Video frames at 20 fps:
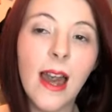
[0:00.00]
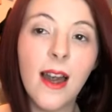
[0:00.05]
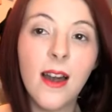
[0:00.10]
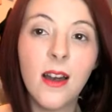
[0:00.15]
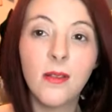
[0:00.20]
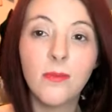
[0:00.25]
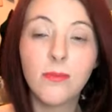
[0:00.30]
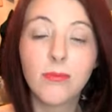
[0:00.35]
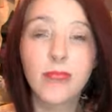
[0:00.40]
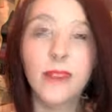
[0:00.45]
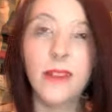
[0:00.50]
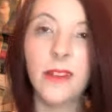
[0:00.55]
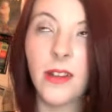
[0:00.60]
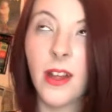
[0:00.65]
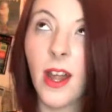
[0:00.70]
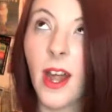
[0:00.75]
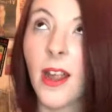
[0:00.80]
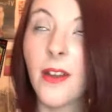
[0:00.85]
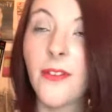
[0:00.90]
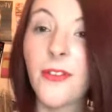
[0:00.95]

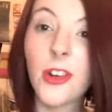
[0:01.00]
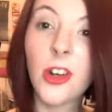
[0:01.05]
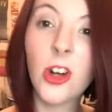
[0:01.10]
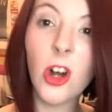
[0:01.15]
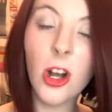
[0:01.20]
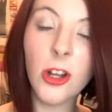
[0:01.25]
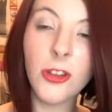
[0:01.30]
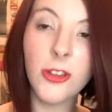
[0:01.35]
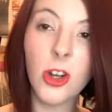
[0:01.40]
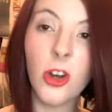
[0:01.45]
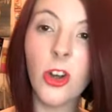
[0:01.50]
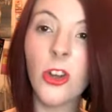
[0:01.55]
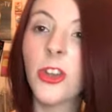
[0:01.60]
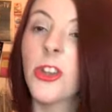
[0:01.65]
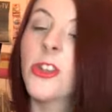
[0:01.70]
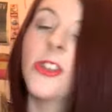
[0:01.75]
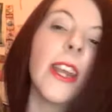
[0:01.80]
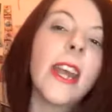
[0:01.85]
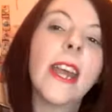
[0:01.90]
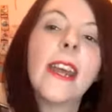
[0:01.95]
and I forgot to
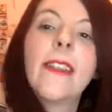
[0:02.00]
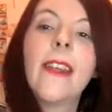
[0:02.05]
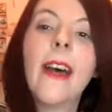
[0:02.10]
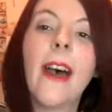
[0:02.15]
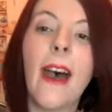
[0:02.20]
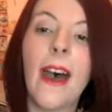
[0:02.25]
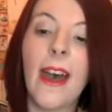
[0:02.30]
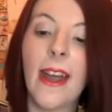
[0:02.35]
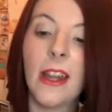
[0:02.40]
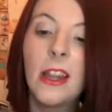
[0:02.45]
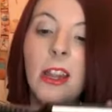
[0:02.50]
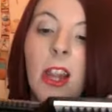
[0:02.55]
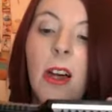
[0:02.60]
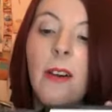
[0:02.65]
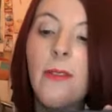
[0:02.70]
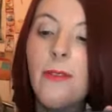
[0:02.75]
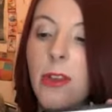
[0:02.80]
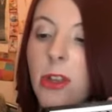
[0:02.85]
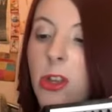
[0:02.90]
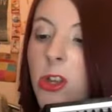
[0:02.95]
also say that I
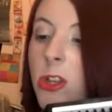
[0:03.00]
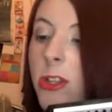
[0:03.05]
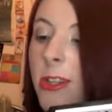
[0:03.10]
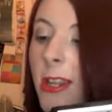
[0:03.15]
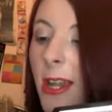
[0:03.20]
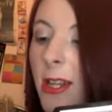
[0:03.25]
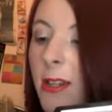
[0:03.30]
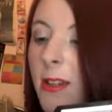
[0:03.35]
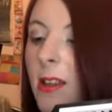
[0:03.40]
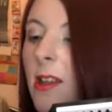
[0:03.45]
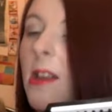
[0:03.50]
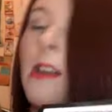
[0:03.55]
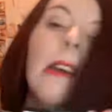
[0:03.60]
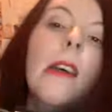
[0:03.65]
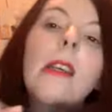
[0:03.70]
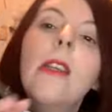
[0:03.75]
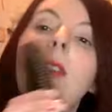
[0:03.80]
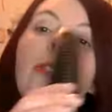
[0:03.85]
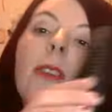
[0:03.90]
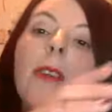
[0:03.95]
love using
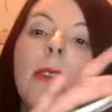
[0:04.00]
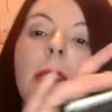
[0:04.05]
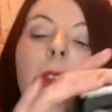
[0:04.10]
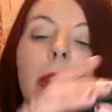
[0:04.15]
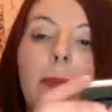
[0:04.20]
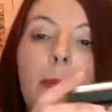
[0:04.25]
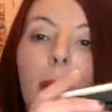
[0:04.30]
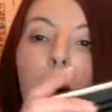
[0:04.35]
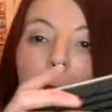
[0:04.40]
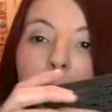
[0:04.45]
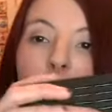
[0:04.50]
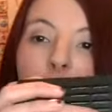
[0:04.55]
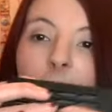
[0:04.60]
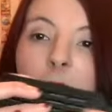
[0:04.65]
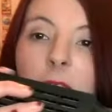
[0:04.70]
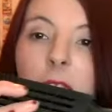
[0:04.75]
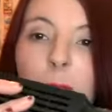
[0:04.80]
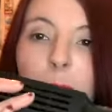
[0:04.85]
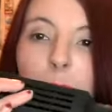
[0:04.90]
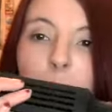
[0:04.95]
this
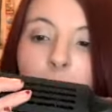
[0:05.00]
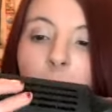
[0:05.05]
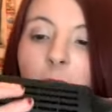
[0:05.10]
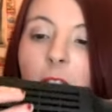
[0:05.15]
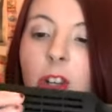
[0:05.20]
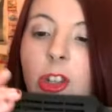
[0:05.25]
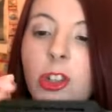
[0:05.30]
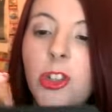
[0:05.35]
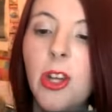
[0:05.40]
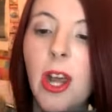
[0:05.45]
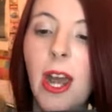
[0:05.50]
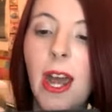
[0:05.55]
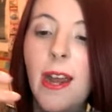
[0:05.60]
fabulous brush.